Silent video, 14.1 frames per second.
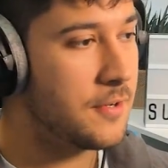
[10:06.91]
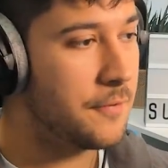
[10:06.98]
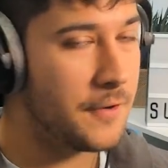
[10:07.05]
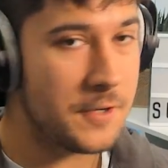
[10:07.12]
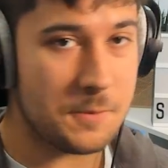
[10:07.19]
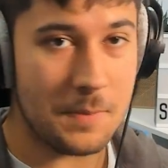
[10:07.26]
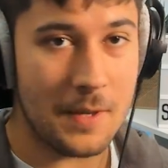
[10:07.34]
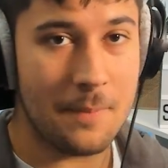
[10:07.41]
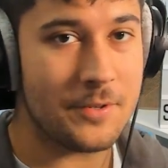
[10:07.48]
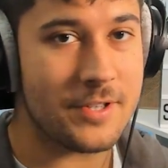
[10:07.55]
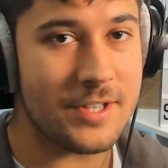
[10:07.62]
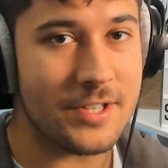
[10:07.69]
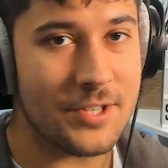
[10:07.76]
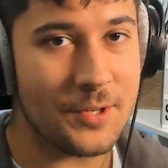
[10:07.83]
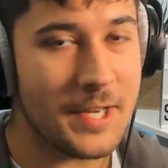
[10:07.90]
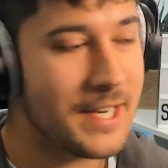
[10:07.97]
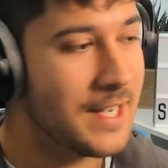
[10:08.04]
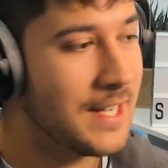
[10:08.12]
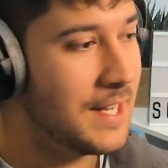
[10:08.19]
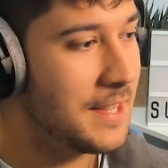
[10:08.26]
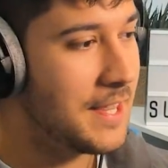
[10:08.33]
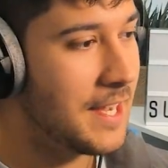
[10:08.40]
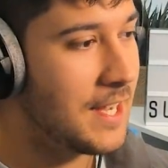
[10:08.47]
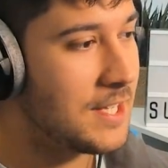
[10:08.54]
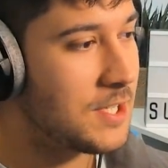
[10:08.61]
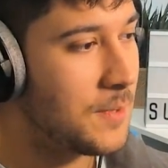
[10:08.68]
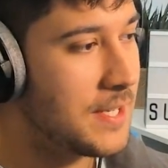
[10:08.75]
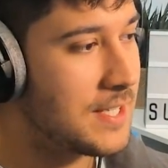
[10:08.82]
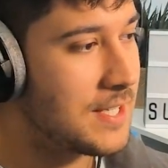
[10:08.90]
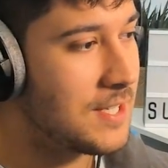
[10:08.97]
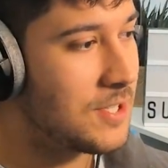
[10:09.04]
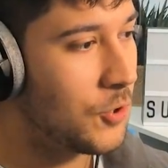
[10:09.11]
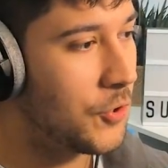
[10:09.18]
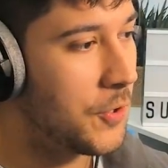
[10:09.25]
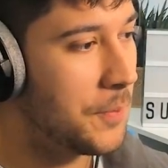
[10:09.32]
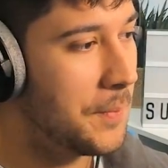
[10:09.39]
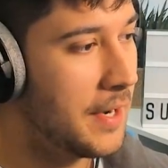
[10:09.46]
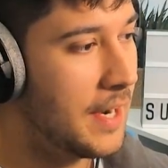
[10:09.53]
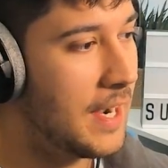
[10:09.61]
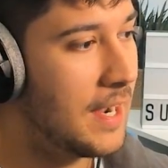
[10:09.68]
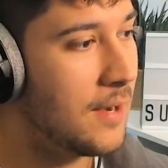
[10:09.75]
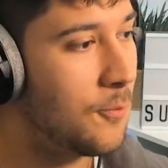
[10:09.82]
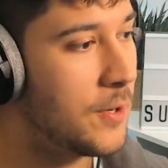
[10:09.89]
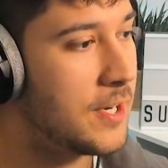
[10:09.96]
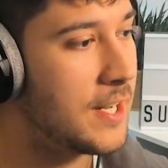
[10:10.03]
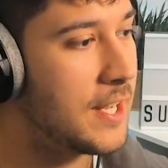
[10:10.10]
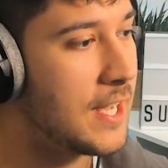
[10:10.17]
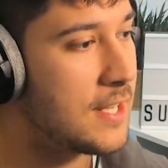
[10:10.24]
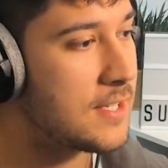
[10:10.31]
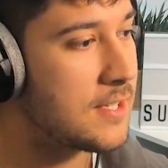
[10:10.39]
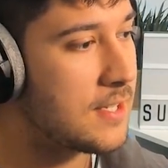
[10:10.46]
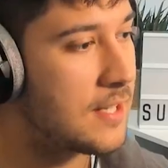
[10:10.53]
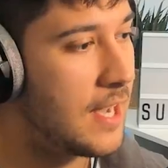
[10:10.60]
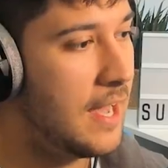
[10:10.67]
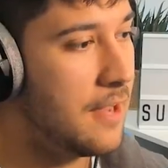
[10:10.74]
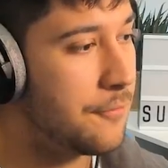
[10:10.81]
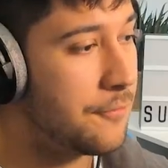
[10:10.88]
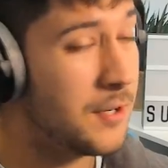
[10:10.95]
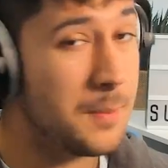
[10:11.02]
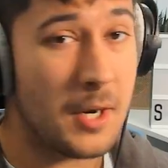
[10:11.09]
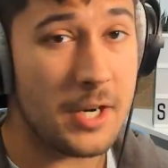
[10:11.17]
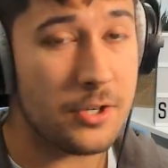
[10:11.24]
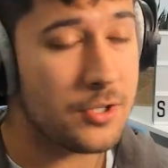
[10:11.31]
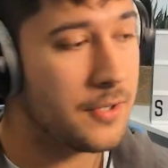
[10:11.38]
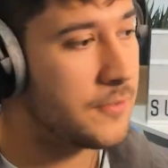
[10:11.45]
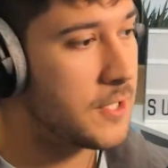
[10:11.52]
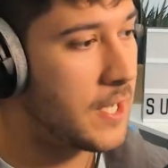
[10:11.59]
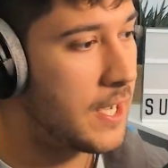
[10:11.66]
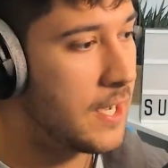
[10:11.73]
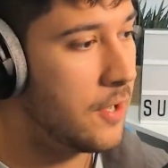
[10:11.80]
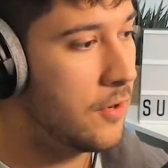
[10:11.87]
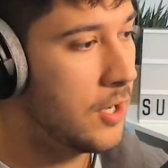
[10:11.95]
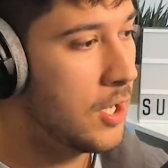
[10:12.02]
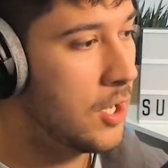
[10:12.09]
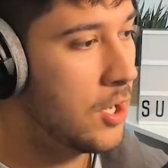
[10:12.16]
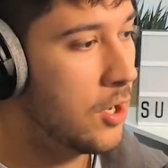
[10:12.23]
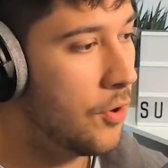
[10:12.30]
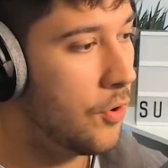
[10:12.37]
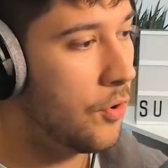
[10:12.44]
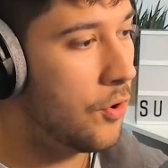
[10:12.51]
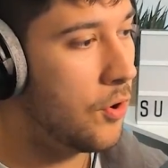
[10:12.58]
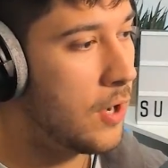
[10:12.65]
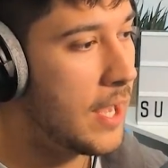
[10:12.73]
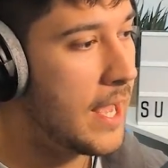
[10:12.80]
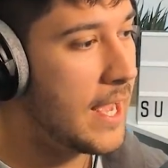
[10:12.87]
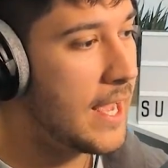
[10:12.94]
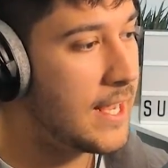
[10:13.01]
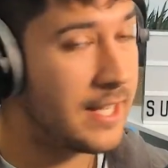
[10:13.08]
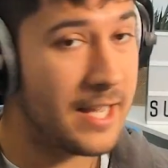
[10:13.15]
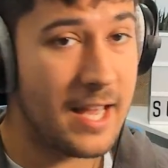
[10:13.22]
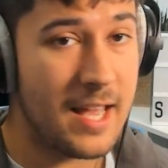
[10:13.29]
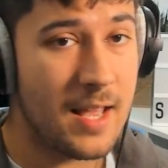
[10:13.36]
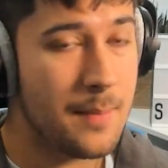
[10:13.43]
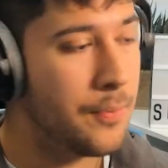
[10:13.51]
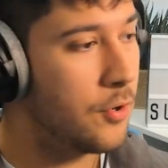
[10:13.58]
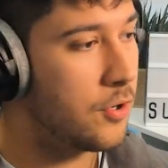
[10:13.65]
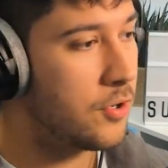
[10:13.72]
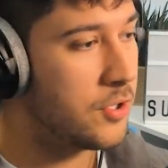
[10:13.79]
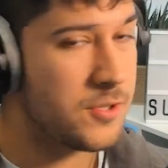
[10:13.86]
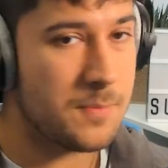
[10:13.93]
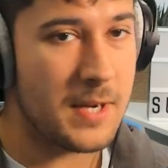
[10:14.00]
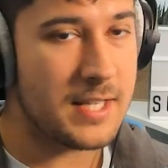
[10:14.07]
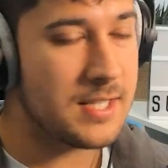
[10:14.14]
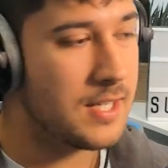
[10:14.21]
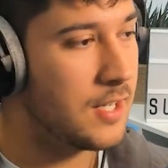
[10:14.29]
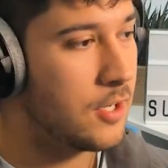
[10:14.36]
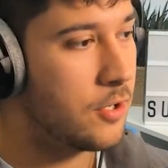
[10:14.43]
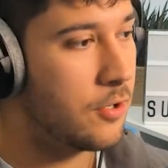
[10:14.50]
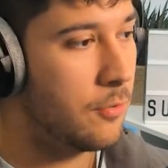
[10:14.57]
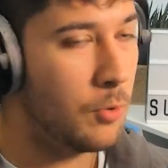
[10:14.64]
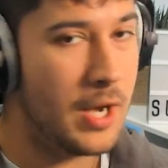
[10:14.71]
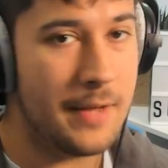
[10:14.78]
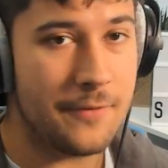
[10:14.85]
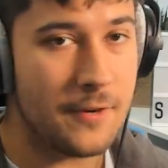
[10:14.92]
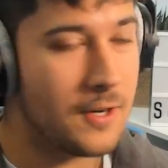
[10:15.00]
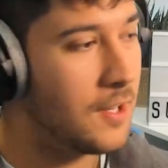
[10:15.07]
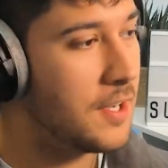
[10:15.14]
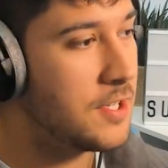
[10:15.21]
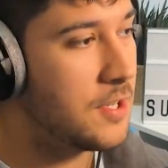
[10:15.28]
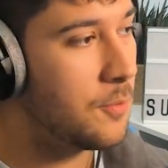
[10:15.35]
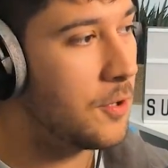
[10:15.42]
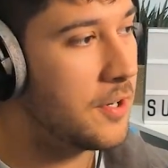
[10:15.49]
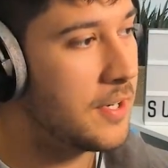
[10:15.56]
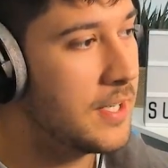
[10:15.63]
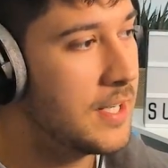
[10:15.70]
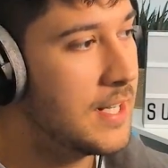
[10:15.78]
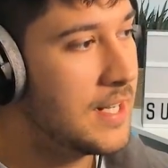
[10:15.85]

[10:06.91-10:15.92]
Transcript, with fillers: First people to join, they get to enter the tournament and winner gets a free Minecraft account or a cape or cosmetic on whatever client you want.